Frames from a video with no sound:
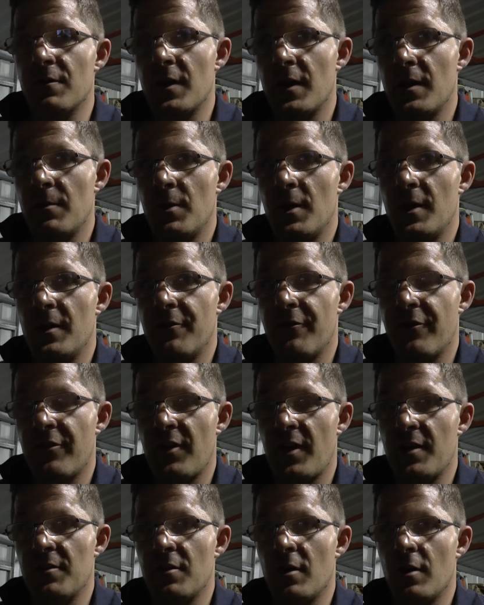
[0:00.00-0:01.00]
him. He
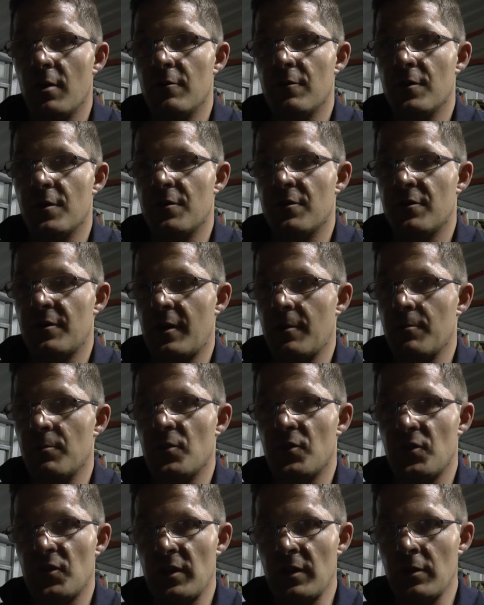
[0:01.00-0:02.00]
sent over some
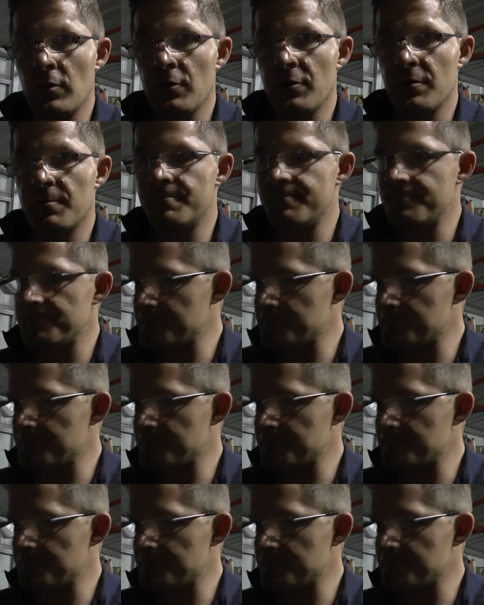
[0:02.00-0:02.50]
seals